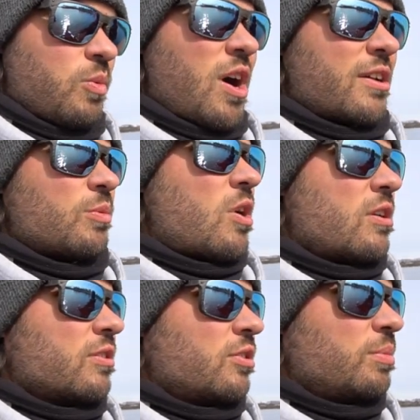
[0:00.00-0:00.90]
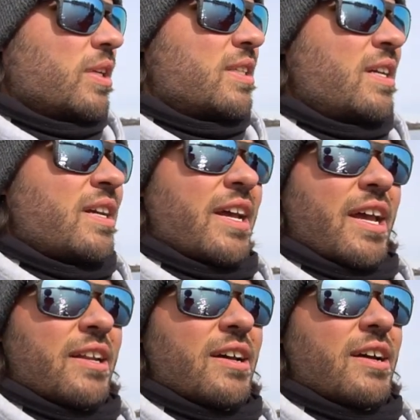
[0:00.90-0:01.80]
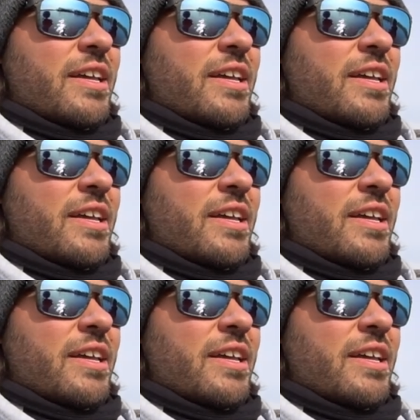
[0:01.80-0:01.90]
walk in the water a little bit and uh,